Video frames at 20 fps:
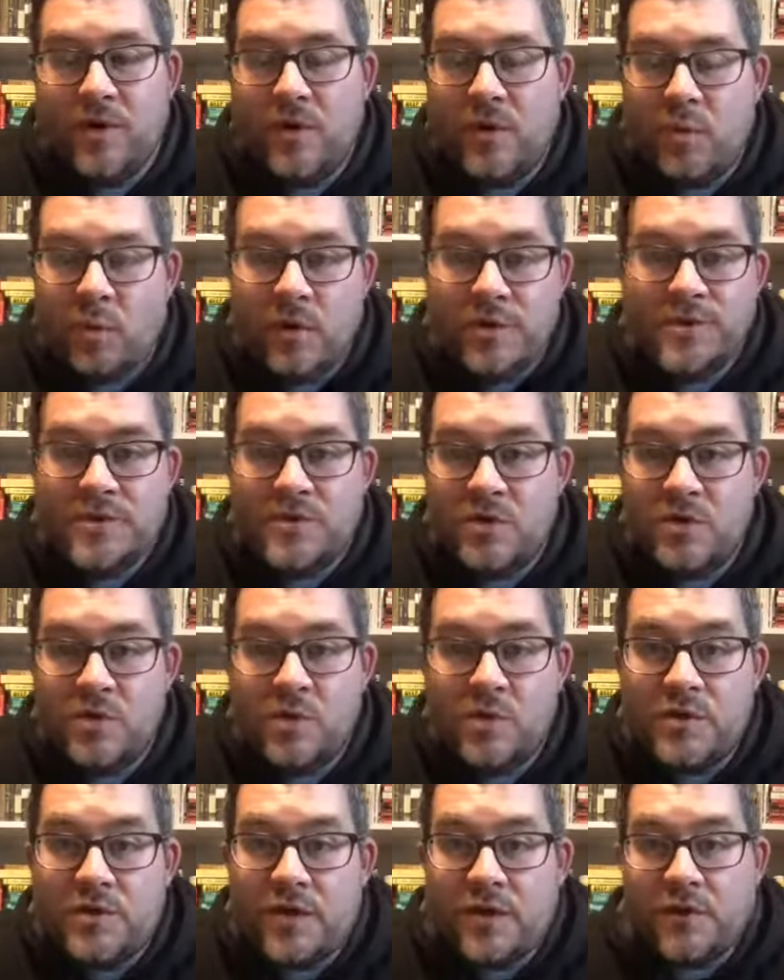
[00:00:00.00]
What's
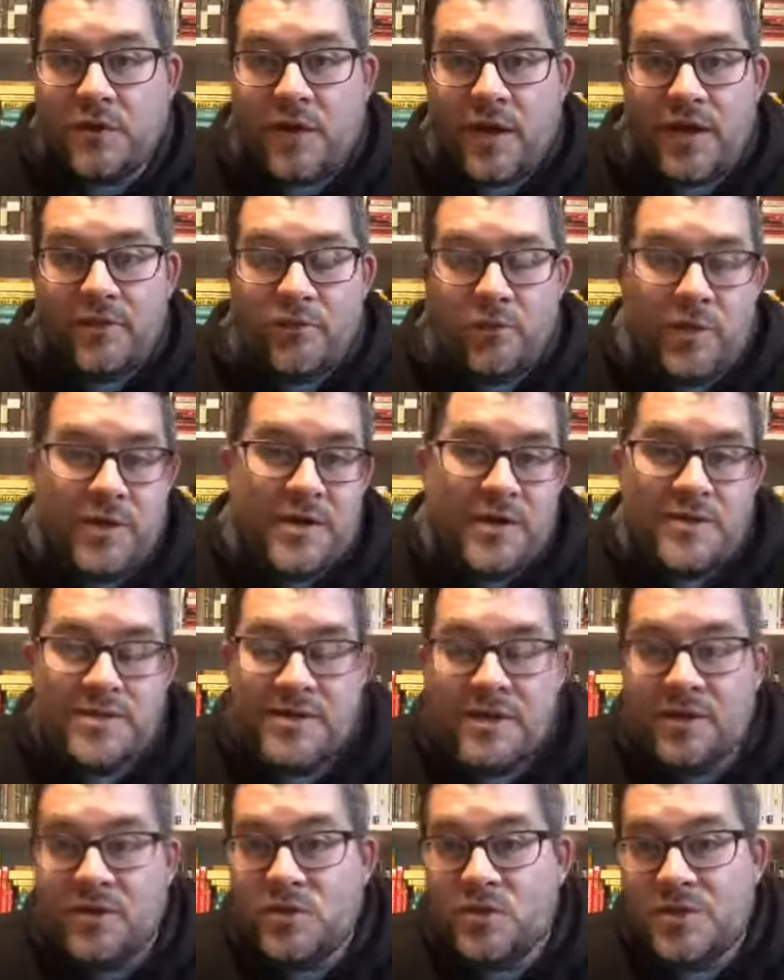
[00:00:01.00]
new in their life? What is
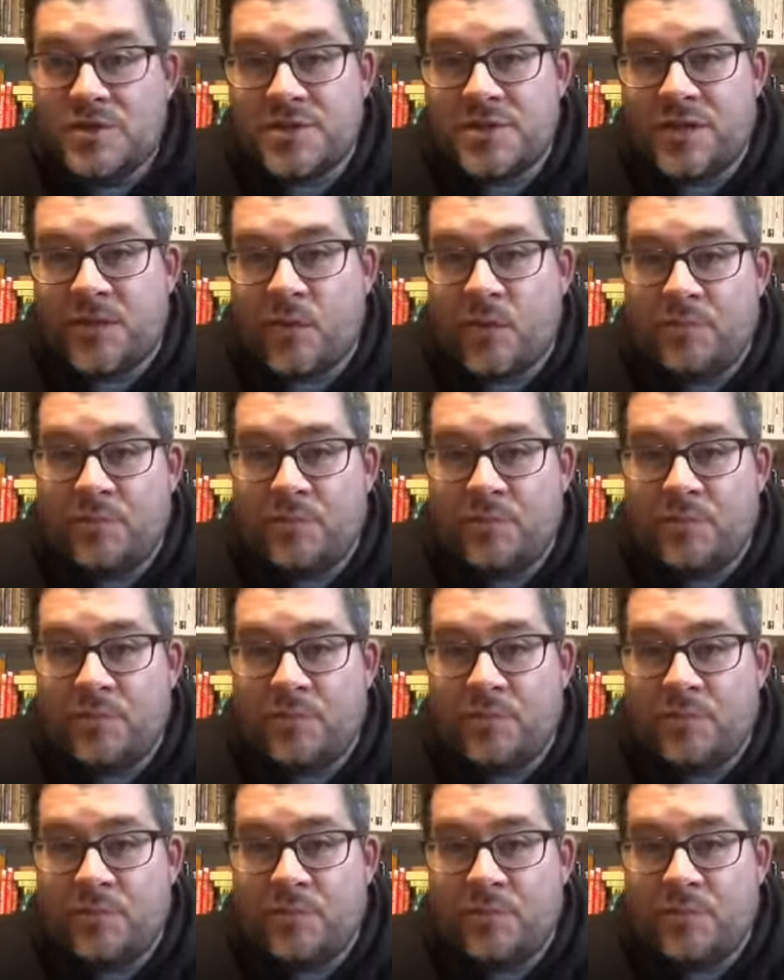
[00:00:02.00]
interesting?